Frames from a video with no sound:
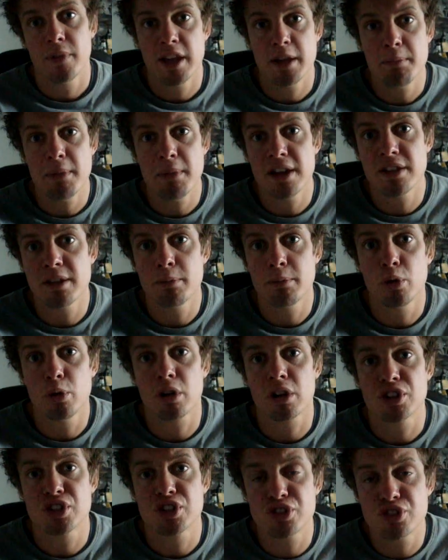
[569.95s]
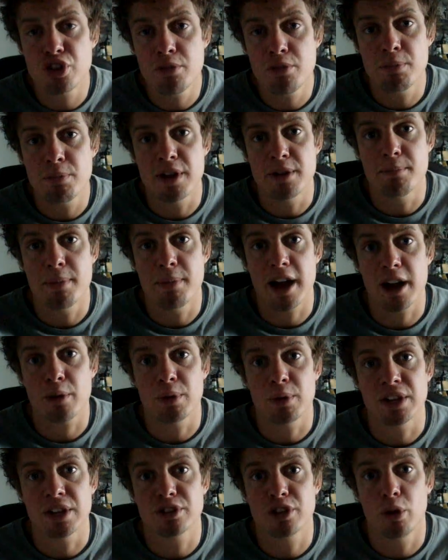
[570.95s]
He made them look stupid back
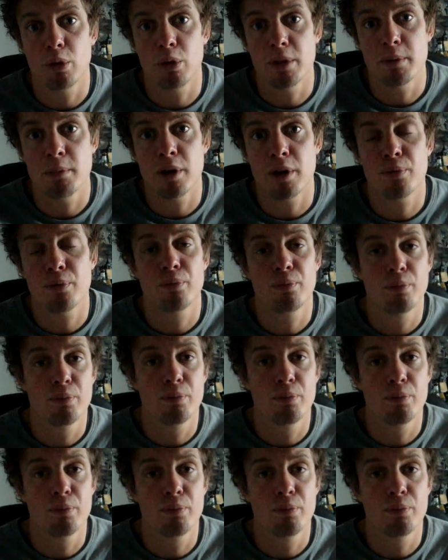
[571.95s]
when he told them off,